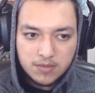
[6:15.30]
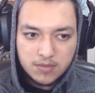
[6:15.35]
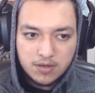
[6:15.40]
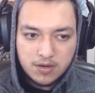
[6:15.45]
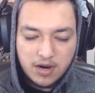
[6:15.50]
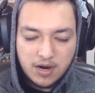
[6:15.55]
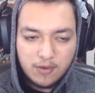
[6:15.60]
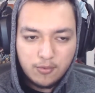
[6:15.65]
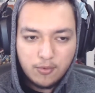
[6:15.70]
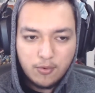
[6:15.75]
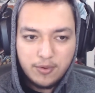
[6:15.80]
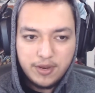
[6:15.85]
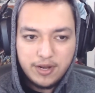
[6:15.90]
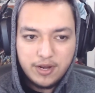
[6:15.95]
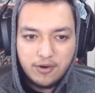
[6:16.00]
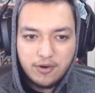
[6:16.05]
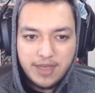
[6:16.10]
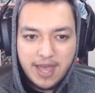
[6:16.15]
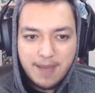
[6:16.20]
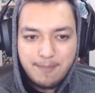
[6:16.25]
Alright, well, we
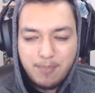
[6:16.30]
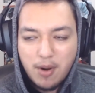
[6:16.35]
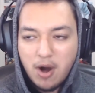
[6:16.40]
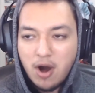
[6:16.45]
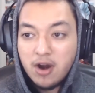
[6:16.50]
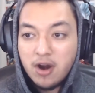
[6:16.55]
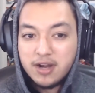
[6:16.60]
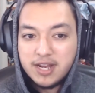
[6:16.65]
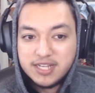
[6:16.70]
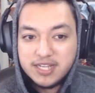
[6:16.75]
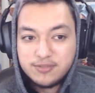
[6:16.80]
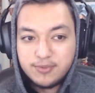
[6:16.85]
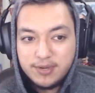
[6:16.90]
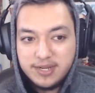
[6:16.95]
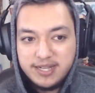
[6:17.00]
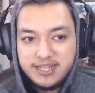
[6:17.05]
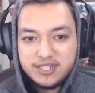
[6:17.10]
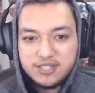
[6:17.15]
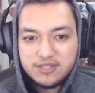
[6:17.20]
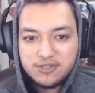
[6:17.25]
know that Park is
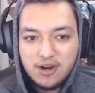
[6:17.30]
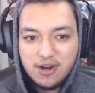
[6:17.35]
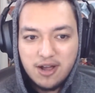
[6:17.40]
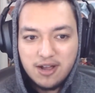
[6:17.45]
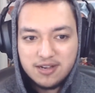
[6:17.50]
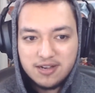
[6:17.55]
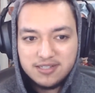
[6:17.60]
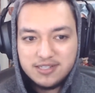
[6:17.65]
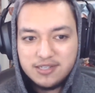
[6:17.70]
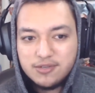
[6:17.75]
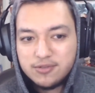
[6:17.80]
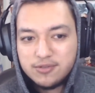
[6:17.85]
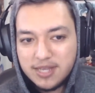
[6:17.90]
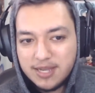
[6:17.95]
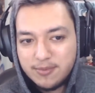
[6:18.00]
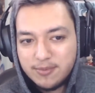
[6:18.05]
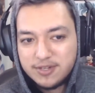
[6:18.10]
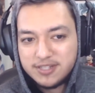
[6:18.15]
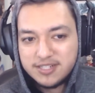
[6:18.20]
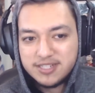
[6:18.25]
really strong because he was
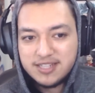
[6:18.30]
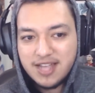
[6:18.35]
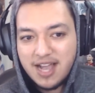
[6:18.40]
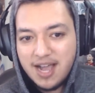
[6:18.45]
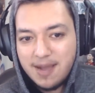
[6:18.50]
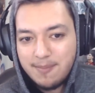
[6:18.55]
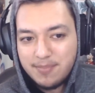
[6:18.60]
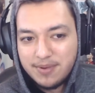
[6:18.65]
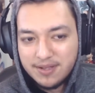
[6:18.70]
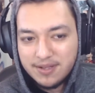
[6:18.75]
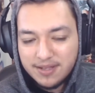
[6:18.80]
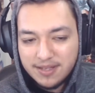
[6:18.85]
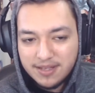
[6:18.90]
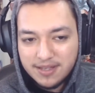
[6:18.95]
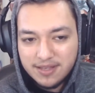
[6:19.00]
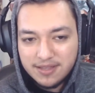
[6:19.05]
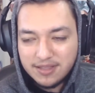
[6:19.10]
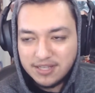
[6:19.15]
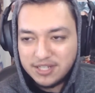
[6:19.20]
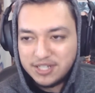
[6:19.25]
able to stop
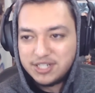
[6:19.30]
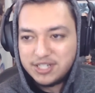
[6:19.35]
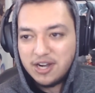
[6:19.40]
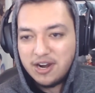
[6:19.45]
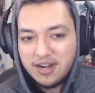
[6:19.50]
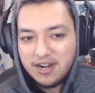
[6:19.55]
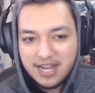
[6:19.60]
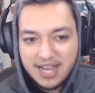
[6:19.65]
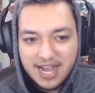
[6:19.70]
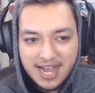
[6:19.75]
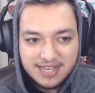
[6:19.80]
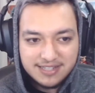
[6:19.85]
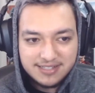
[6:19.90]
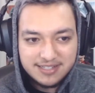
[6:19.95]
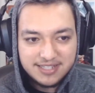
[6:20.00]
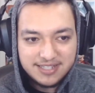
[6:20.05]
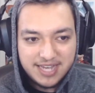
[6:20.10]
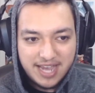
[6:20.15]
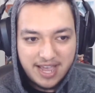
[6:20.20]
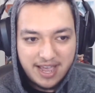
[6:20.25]
the shark guy's
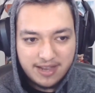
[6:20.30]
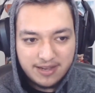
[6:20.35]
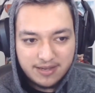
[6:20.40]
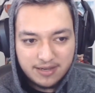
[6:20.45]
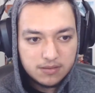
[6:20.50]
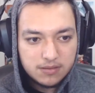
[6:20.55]
attack.